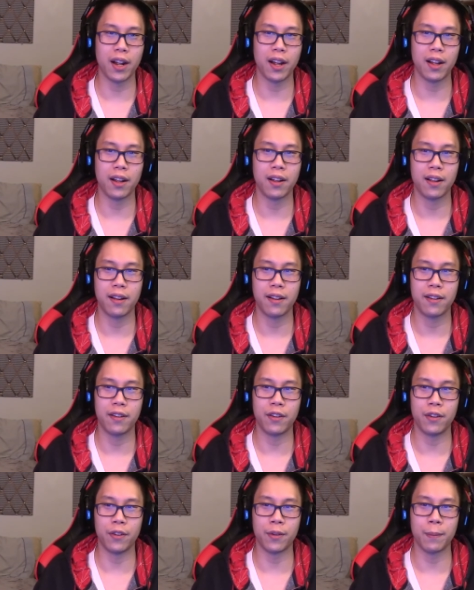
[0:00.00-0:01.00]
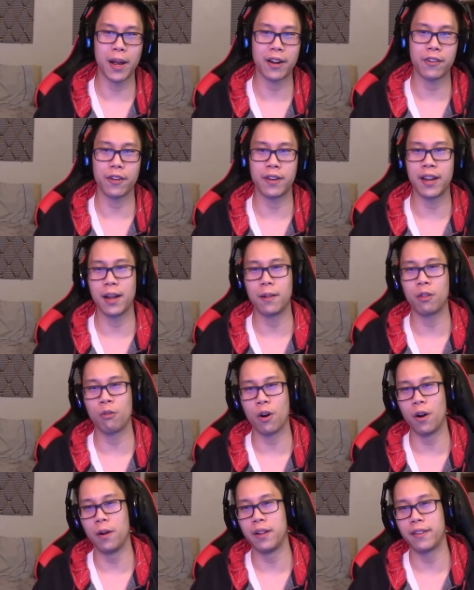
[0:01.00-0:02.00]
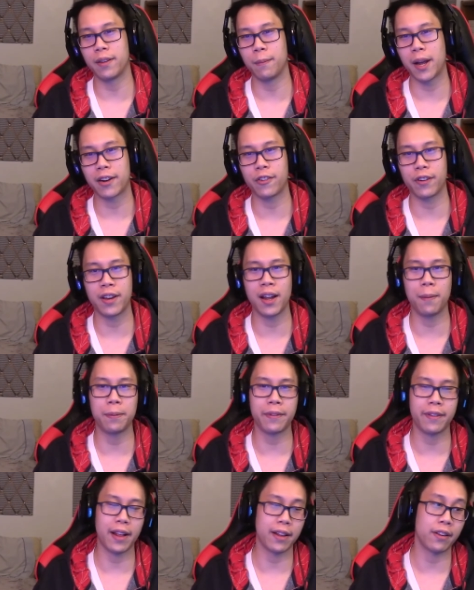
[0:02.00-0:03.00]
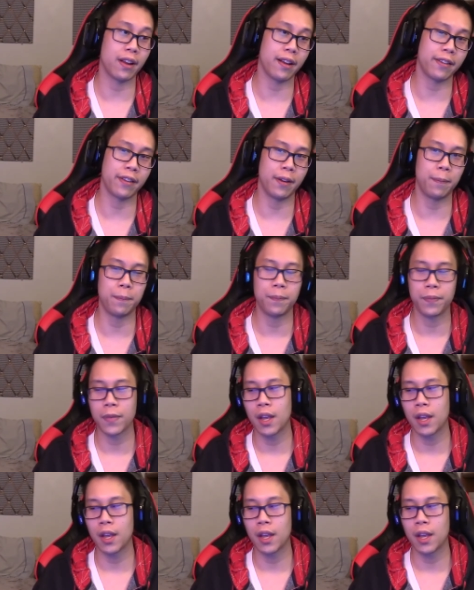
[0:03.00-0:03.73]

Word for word: to do some extra tip, throw in some extra tips, that's awesome.